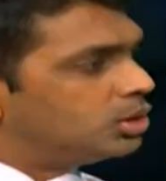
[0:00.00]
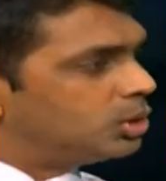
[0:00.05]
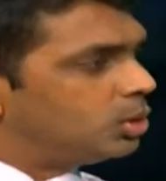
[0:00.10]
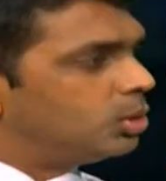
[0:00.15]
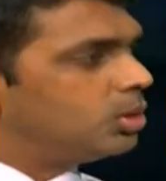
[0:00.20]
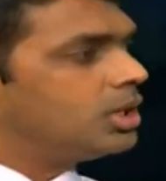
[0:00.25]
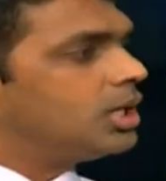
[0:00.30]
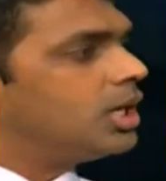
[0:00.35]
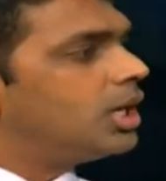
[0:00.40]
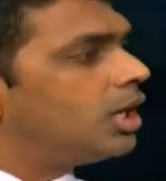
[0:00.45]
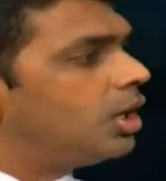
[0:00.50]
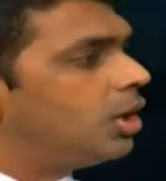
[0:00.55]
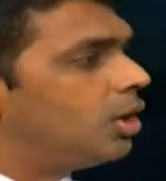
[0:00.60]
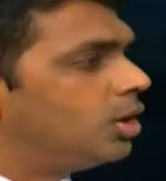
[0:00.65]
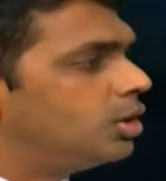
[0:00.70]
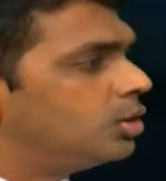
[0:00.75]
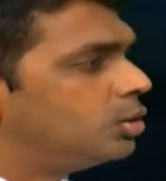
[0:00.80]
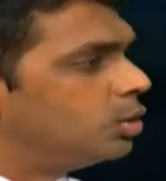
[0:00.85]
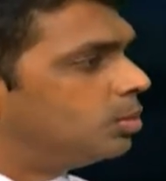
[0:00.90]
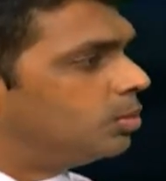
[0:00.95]
yoga
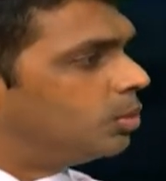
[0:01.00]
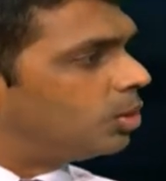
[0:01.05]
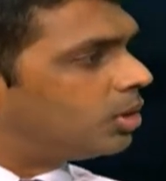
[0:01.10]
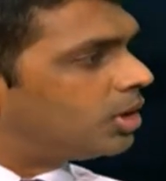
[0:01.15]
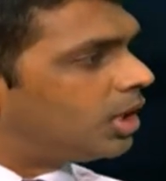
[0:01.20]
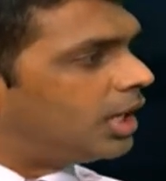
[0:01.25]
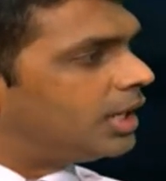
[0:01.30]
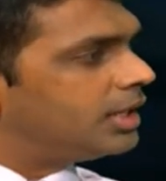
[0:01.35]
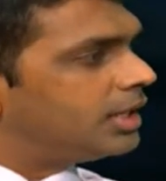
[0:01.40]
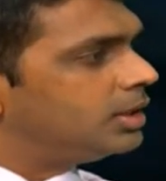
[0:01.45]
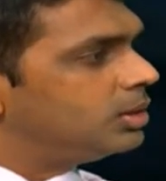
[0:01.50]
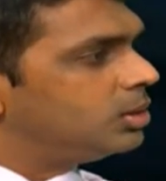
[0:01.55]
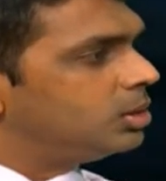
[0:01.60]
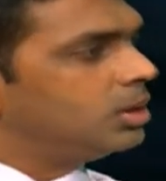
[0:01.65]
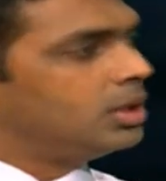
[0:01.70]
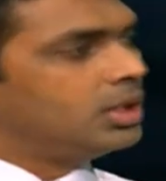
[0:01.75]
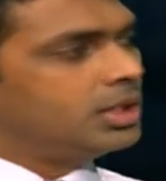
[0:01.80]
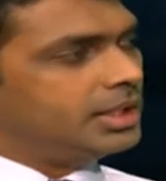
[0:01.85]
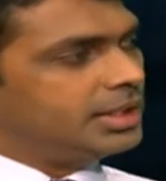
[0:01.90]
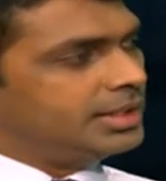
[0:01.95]
or do more cardio?
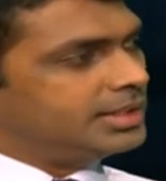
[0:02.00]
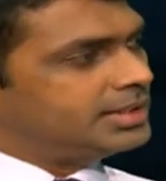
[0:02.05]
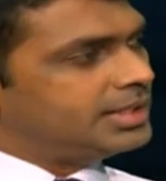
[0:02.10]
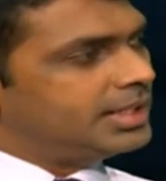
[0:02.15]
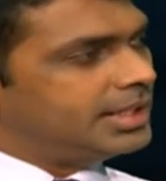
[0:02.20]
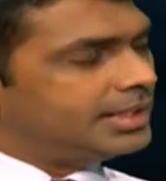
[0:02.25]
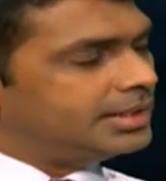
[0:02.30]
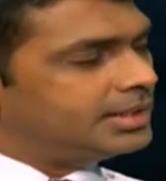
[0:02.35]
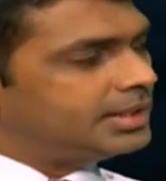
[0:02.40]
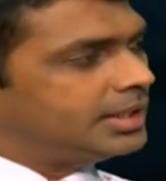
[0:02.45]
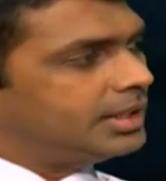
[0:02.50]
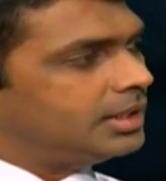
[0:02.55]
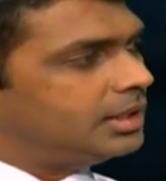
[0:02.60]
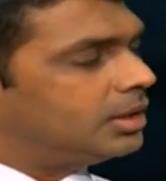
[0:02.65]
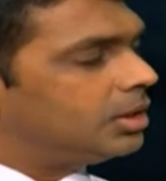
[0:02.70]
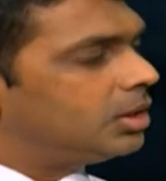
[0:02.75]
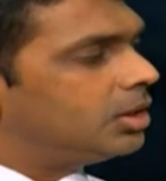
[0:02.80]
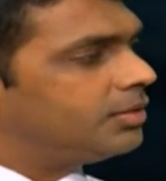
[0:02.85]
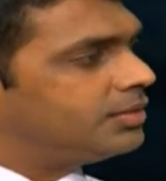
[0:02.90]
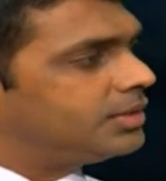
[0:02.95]
Is there
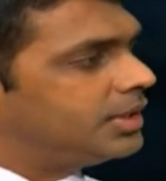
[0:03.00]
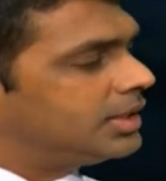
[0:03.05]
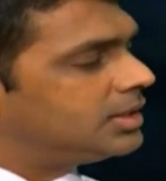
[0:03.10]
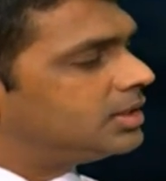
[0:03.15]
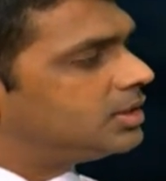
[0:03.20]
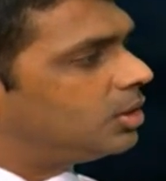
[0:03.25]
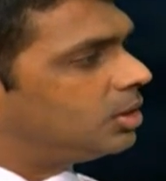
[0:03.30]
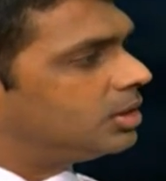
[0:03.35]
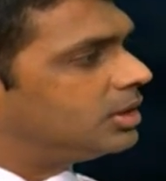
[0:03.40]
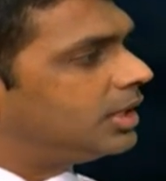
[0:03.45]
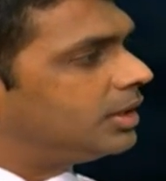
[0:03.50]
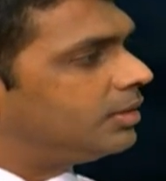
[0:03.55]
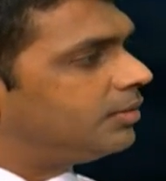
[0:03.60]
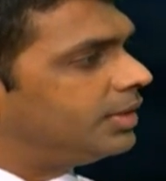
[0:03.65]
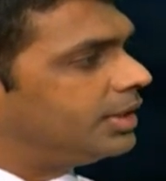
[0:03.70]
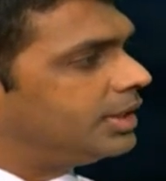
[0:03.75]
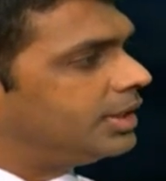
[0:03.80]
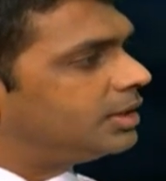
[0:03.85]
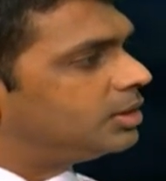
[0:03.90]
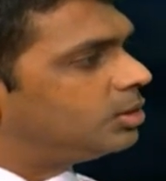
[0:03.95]
anything of that sort that
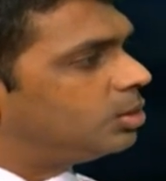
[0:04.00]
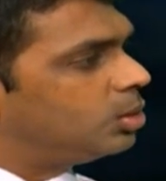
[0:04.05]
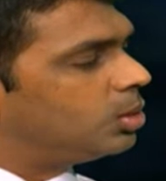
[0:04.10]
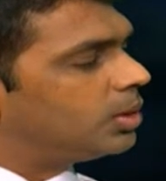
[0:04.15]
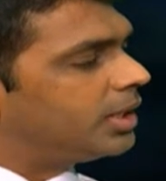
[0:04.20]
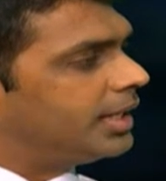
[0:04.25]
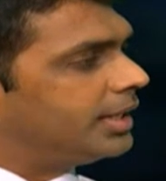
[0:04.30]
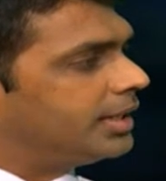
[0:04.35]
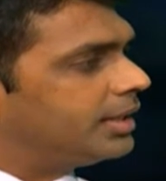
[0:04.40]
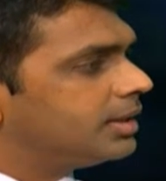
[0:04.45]
we need to look at?